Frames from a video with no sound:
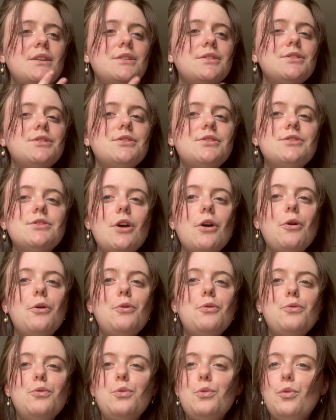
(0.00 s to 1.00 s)

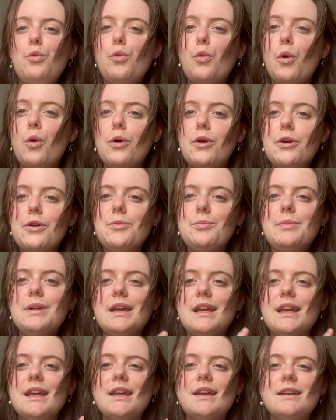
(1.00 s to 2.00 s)
so warm,
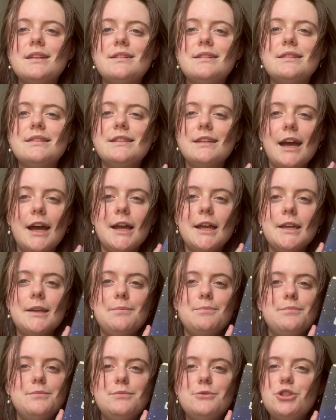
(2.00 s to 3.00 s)
and
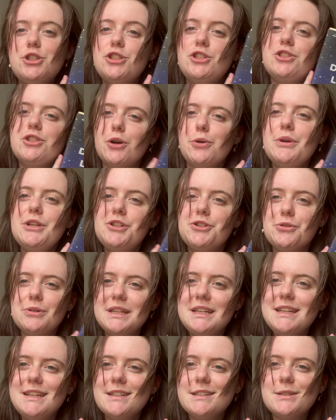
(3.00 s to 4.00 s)
I'm just so
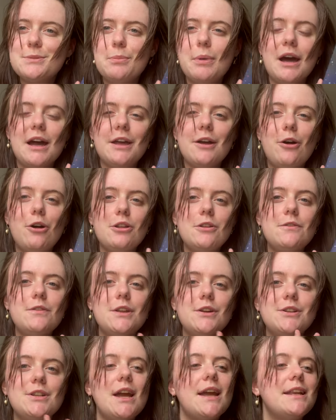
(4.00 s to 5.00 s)
intrigued by all of
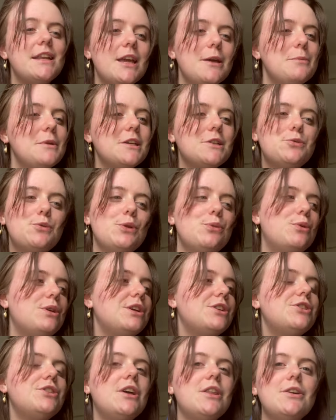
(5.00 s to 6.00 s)
their dynamics with one
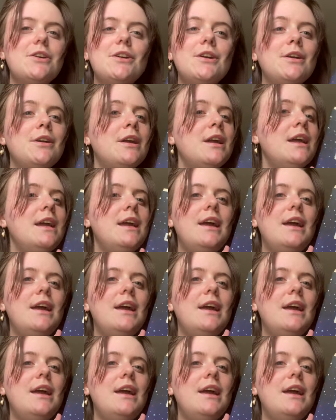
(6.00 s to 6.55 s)
another.